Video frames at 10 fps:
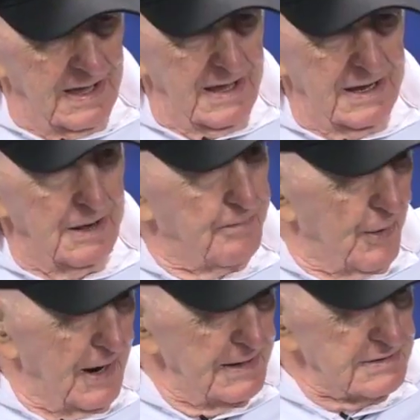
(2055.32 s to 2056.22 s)
And the
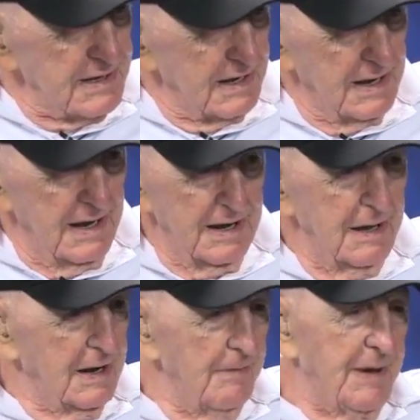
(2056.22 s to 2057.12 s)
price,
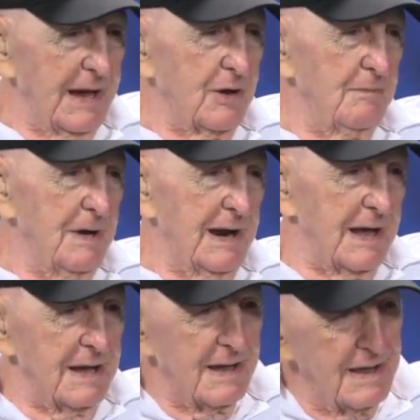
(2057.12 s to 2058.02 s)
they pay good money.
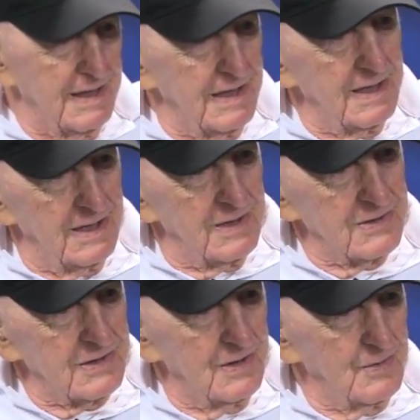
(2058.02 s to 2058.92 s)

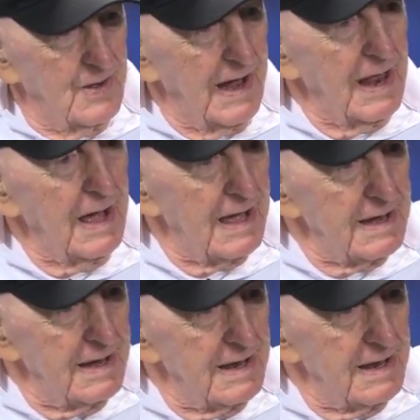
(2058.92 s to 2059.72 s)
So why not,